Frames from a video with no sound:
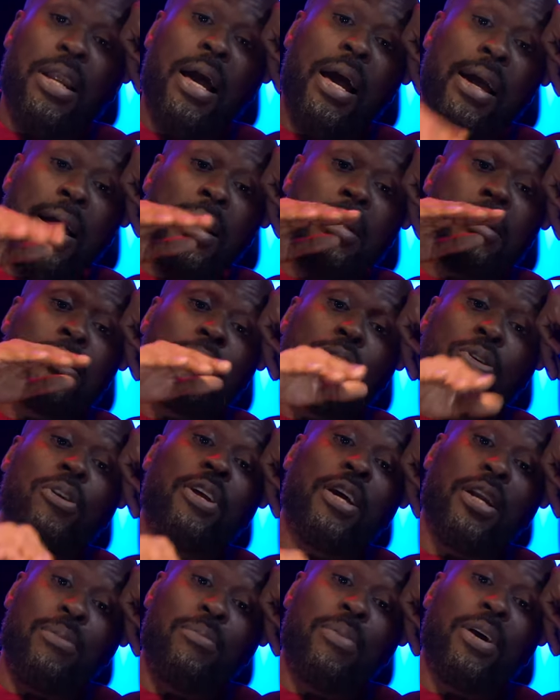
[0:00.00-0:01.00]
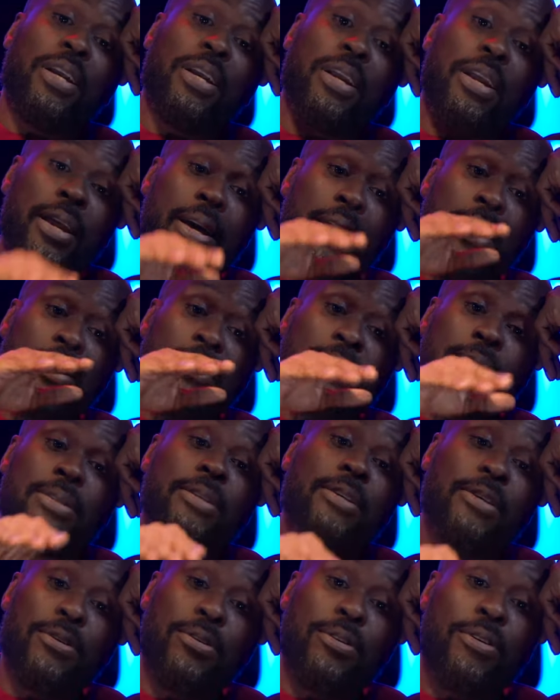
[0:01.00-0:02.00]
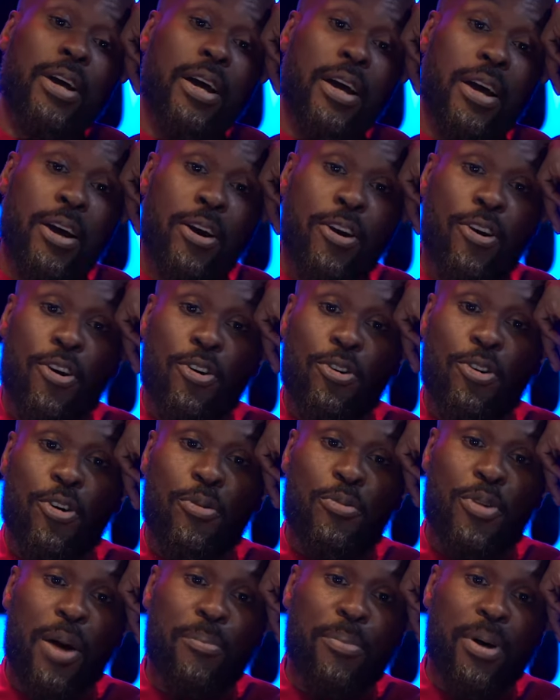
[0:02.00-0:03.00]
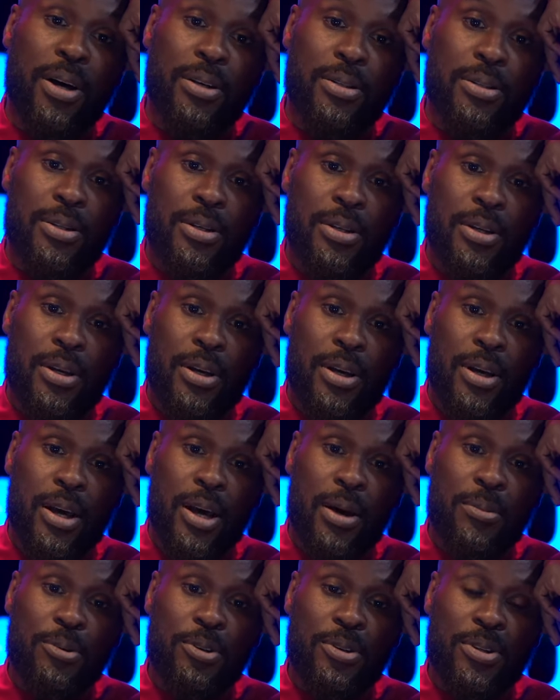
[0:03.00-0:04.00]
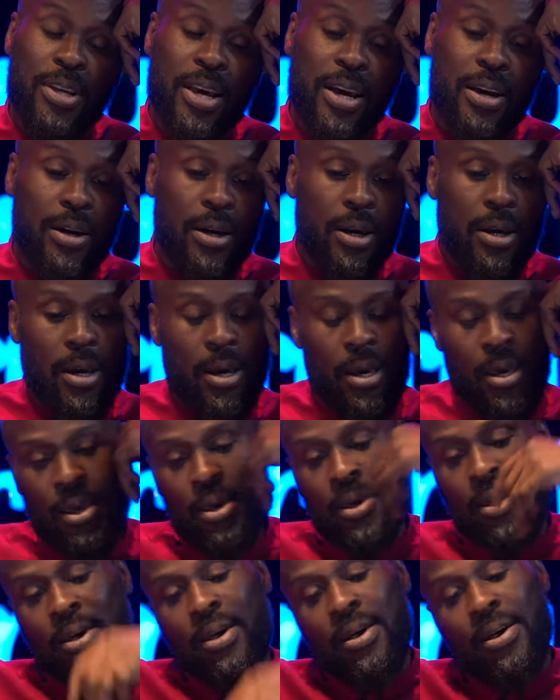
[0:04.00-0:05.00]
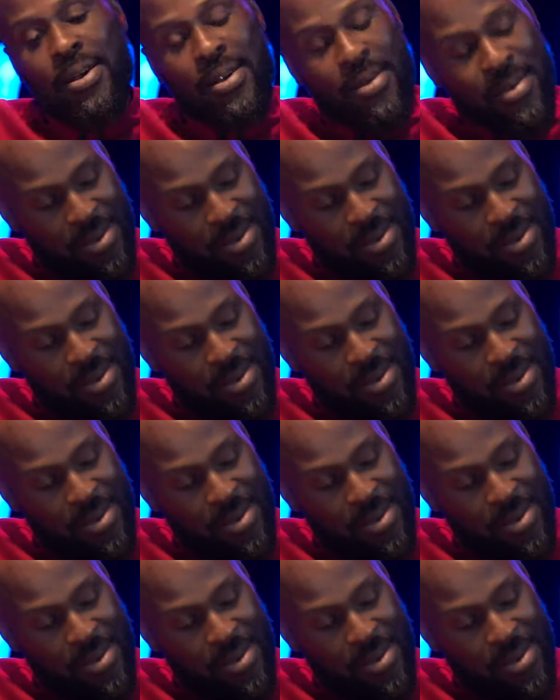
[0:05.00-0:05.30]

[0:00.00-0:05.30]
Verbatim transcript: Now I can see under the bed, and I see condom wrappers. I'm just like, ah.